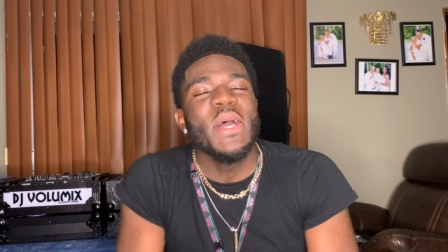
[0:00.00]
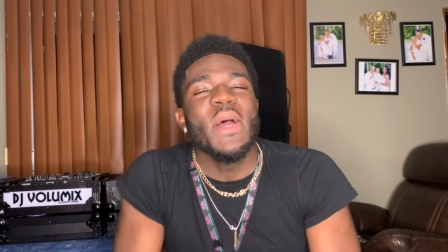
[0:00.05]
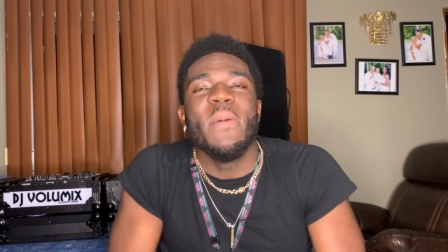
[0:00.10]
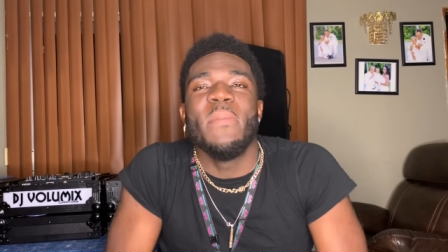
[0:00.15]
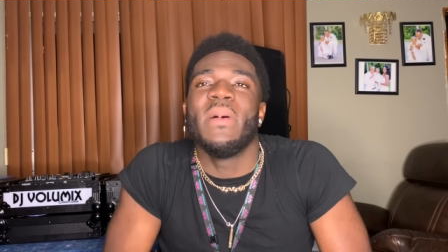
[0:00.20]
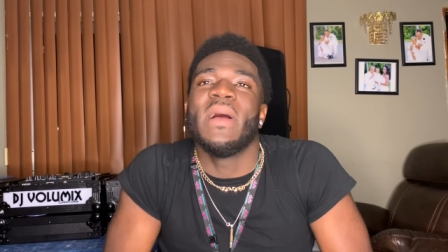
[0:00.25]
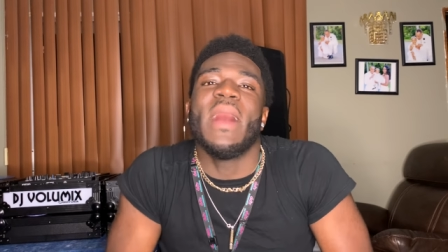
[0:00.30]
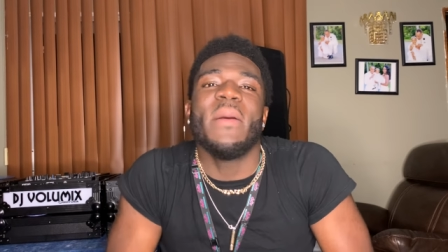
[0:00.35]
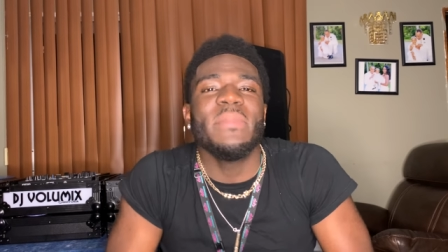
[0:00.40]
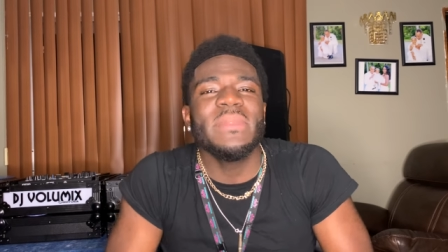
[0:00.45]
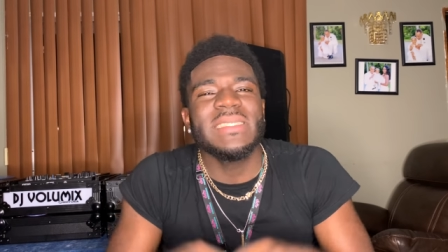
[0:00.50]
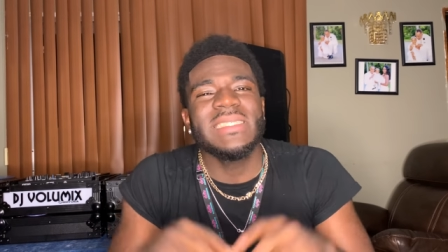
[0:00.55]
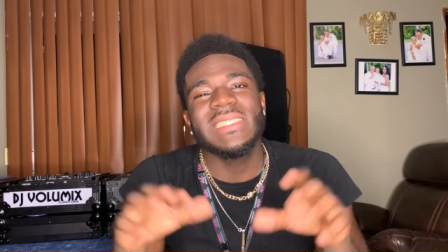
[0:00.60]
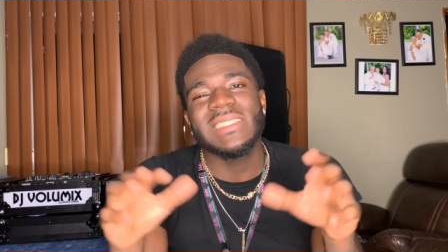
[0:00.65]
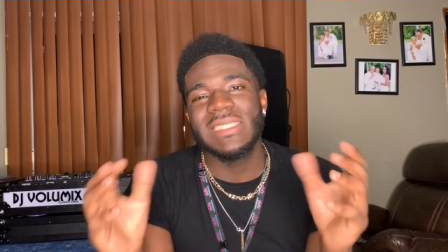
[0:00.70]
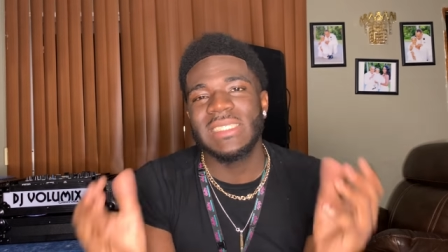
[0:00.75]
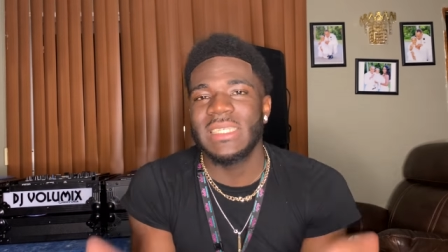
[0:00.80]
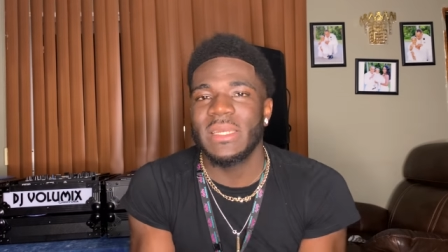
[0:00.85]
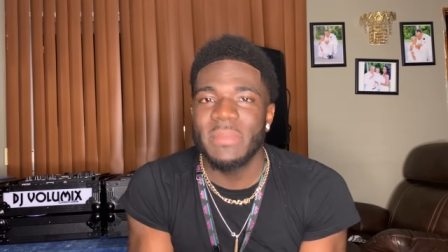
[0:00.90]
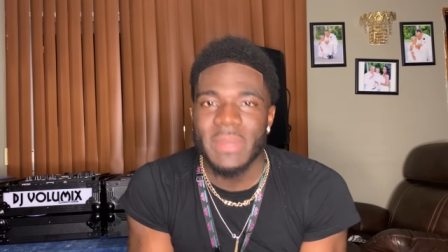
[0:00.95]
But I'm going to
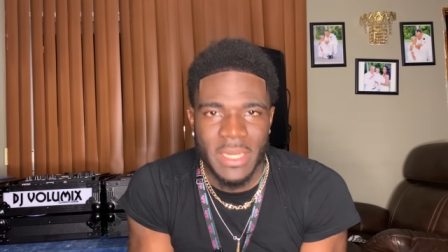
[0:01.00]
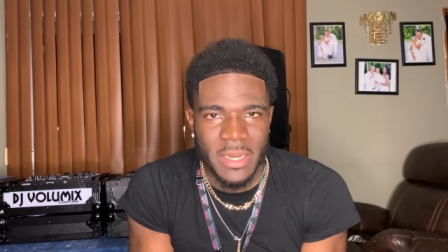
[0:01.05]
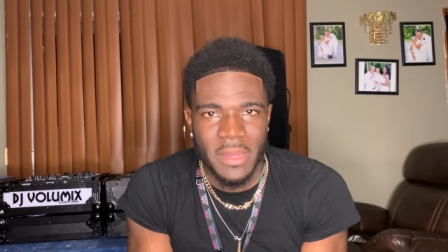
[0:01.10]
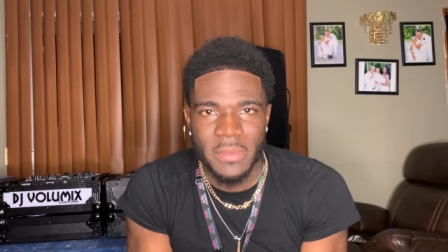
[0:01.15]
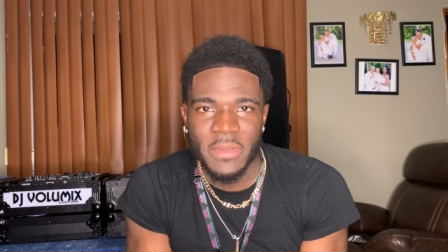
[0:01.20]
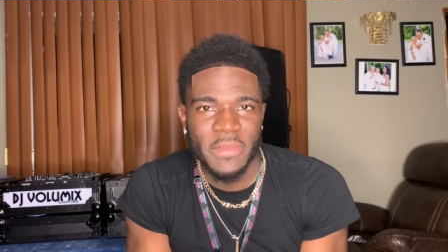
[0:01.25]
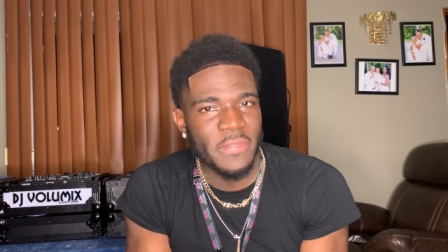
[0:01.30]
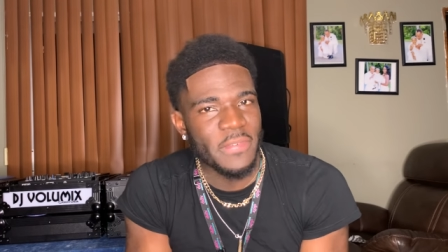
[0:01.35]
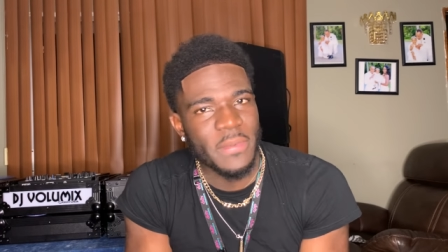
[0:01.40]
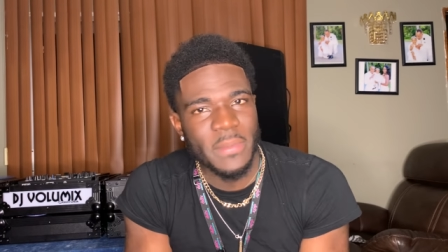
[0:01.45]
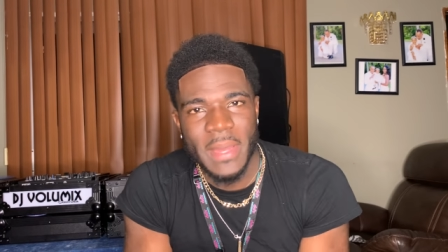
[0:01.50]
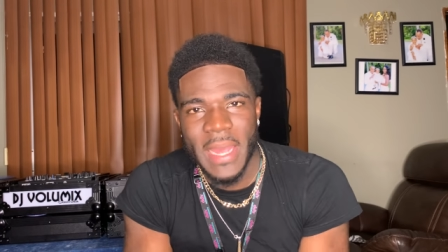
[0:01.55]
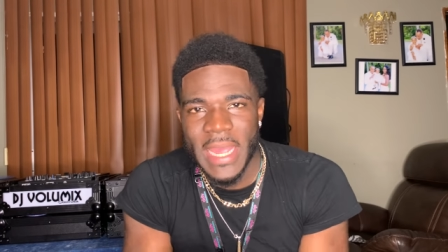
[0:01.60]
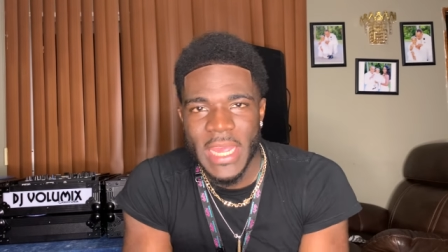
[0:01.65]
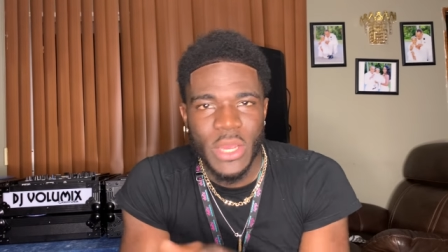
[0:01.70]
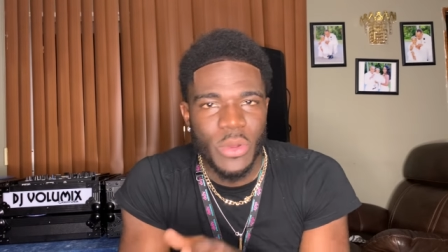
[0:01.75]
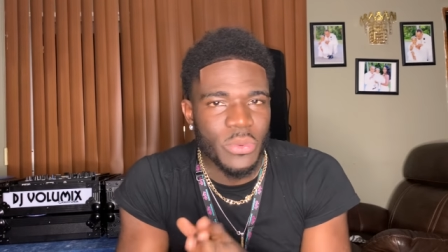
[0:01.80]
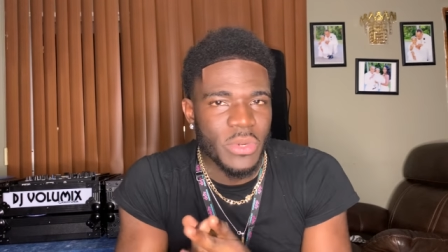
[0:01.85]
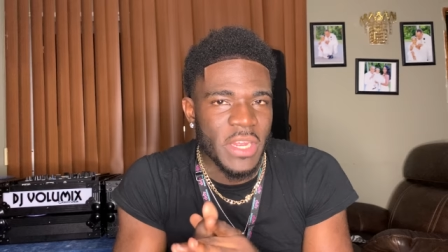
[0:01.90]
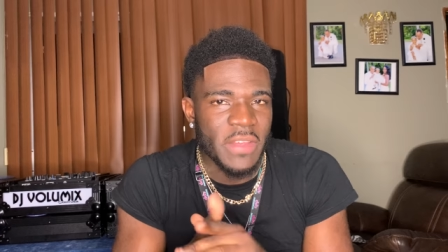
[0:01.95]
just sum it up. You feel me? I ain't
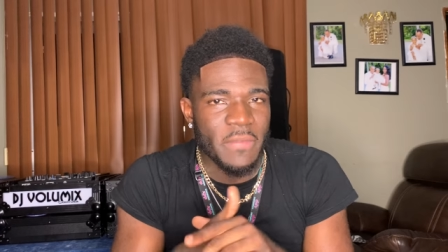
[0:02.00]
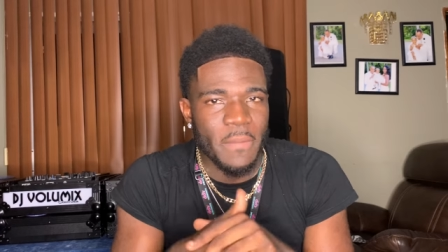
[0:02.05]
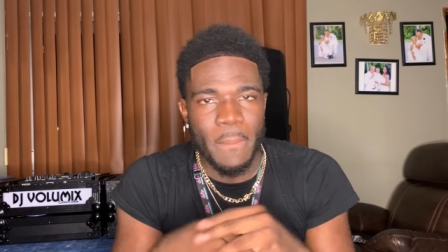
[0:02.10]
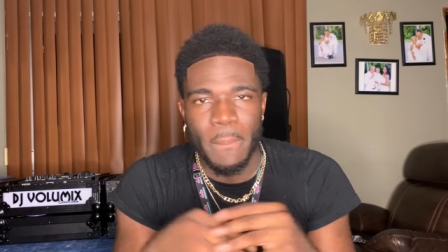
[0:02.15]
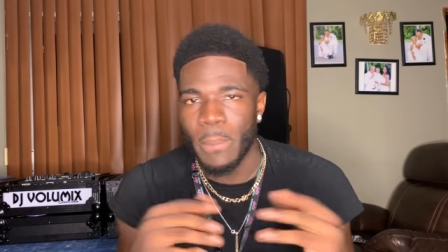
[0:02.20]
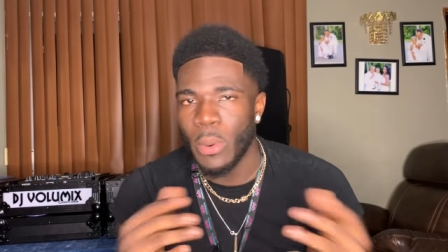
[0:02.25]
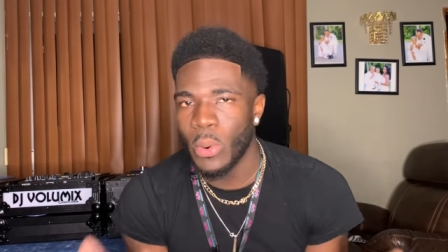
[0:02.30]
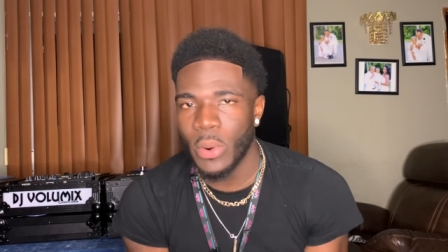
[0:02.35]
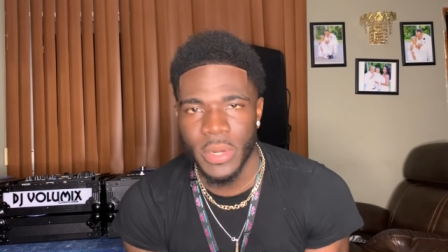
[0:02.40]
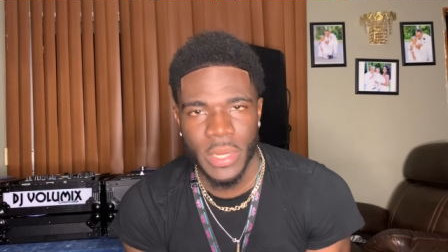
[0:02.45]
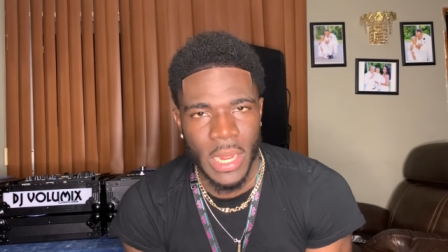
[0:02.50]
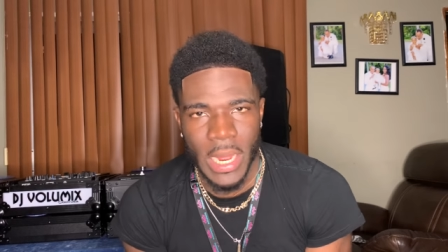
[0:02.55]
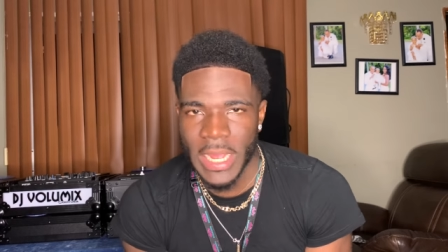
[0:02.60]
going to even bore y'all.